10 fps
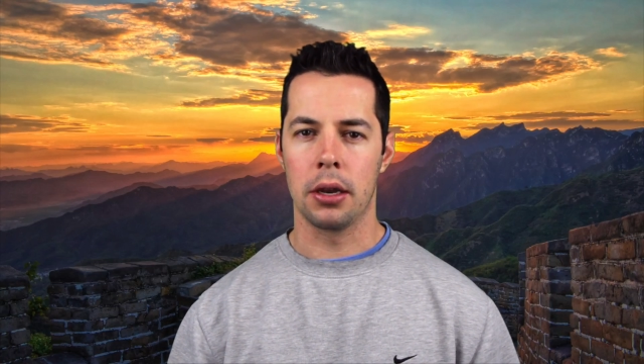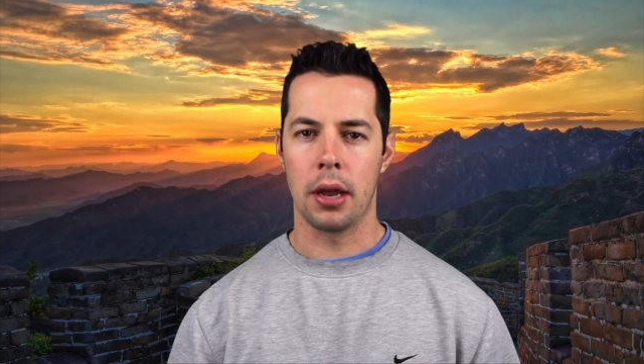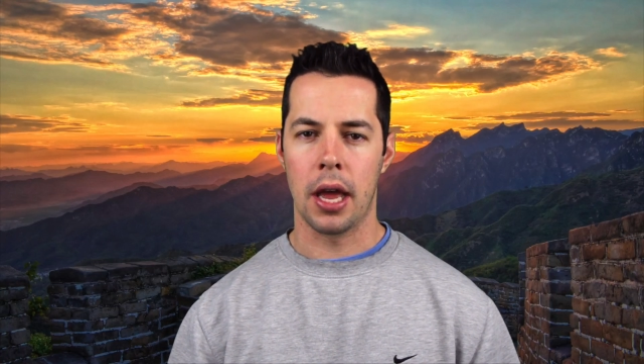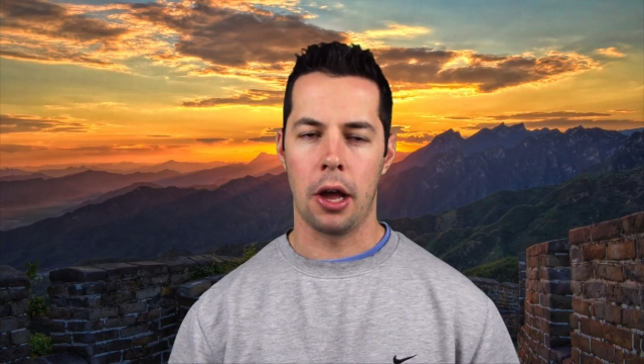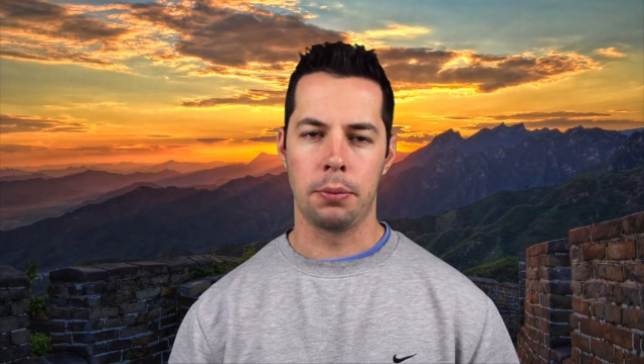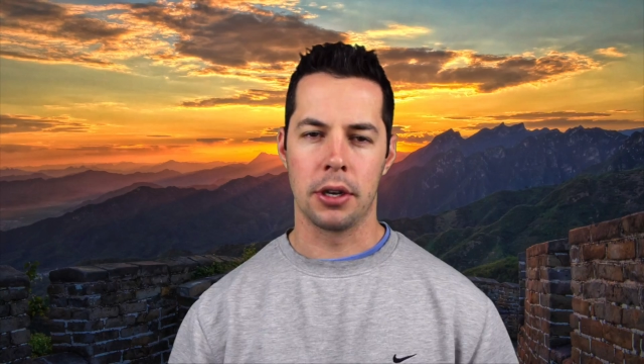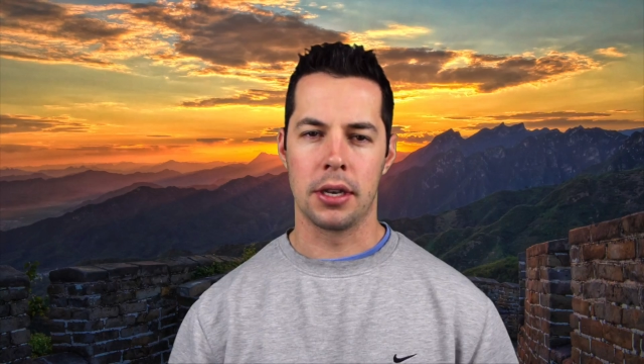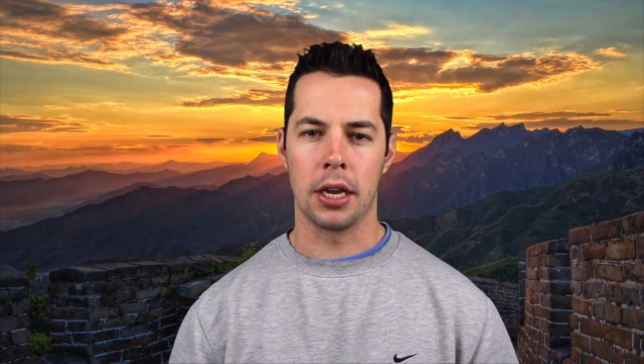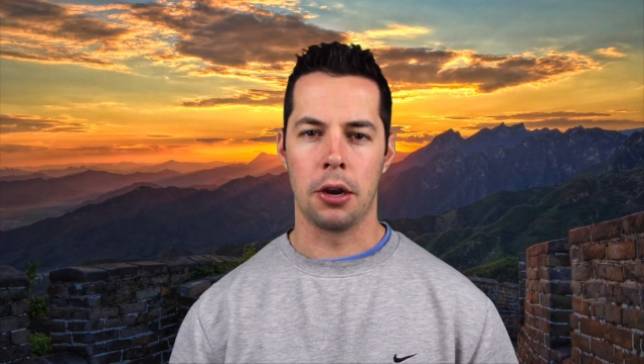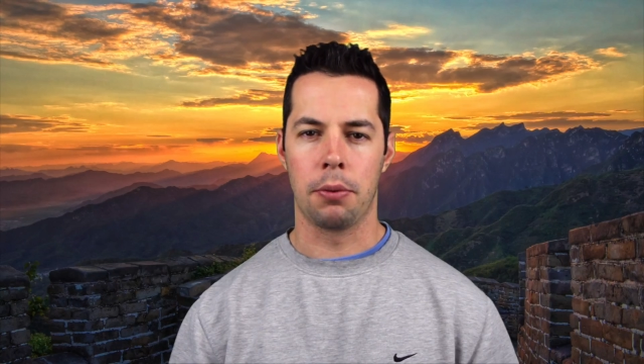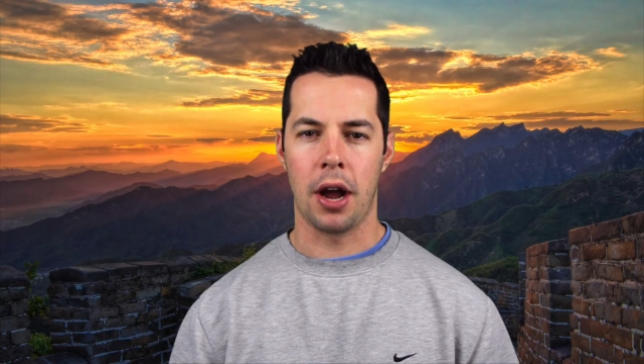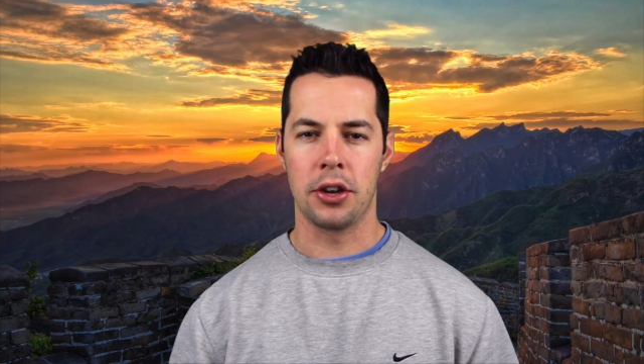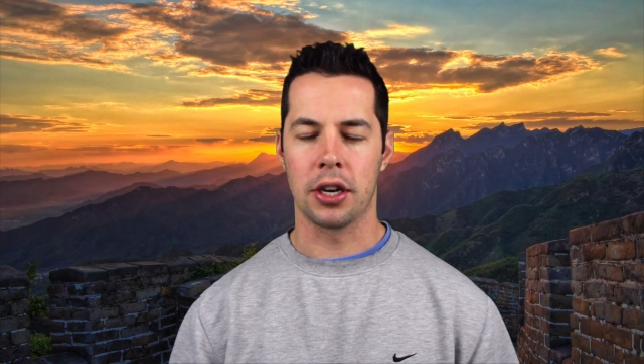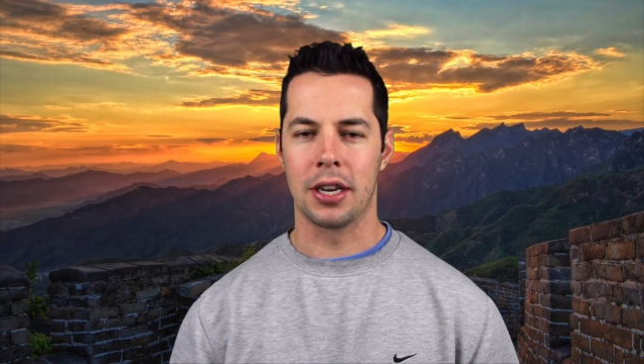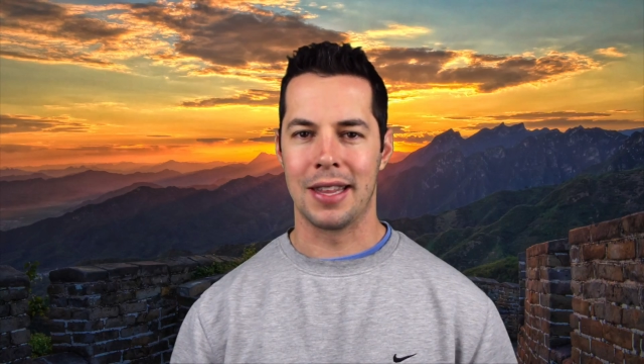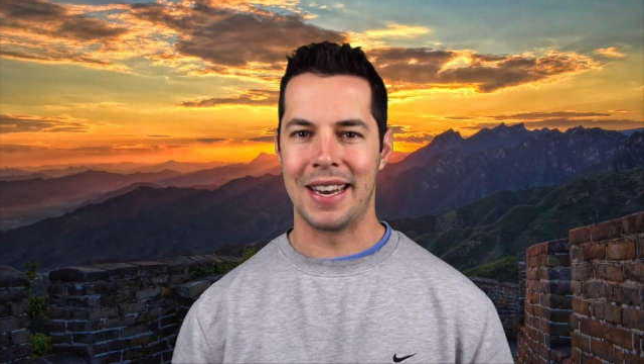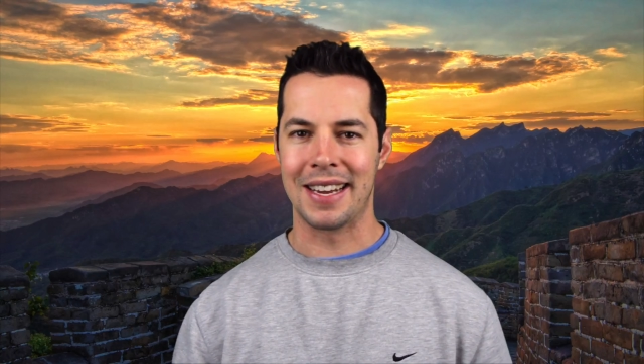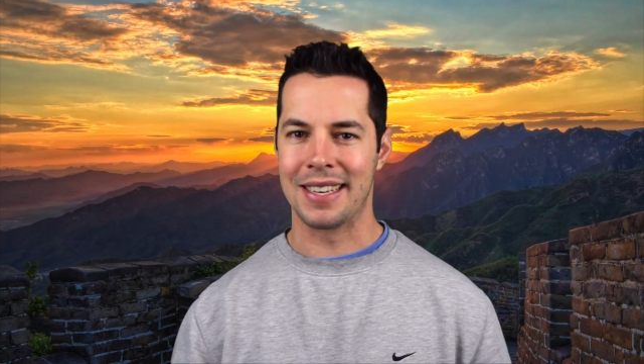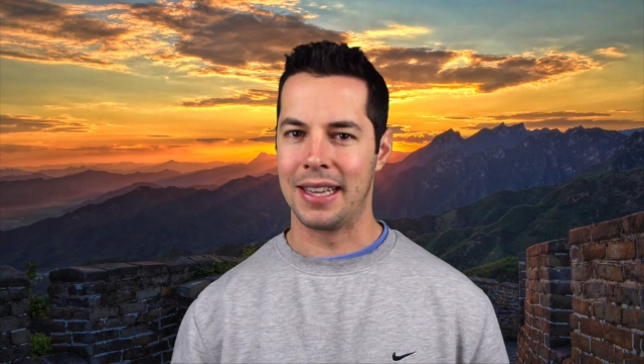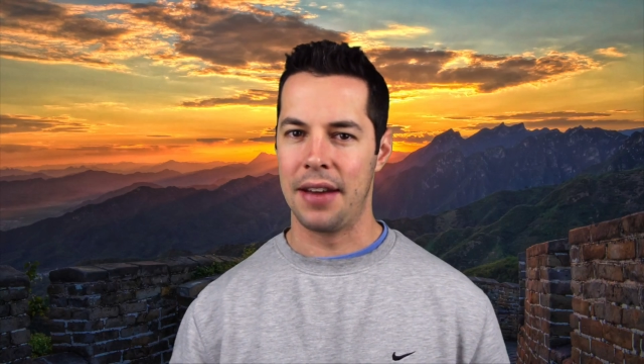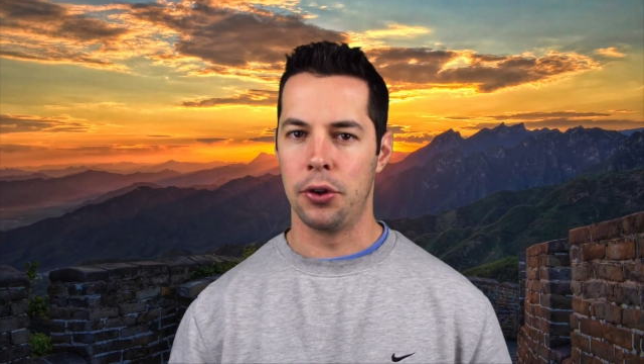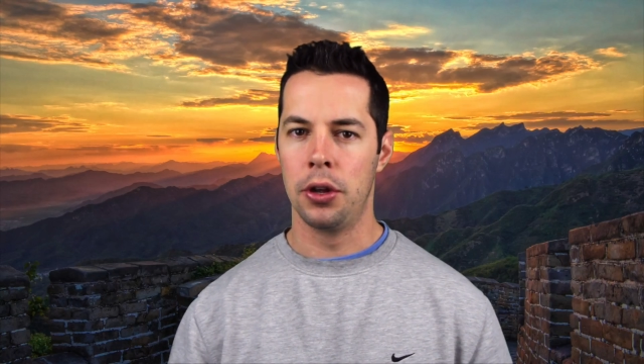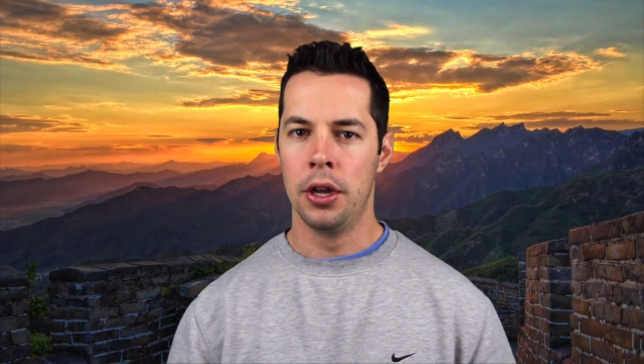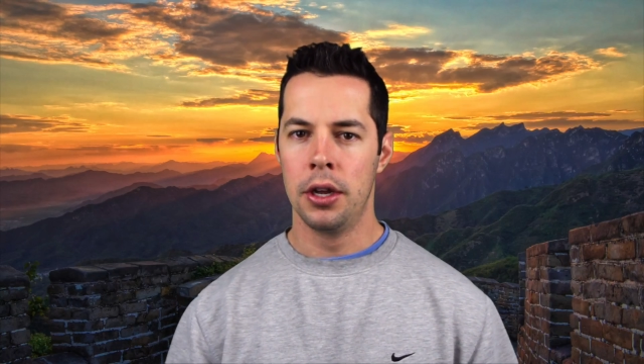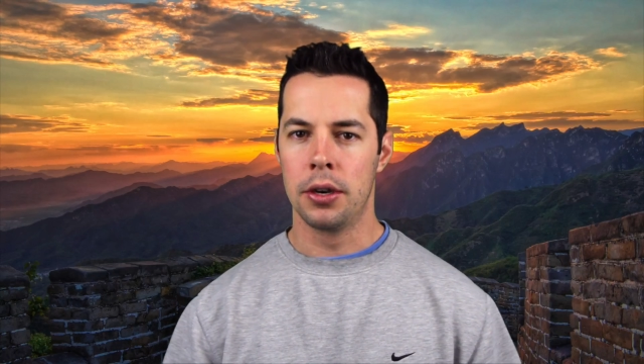help to take your project to the next level,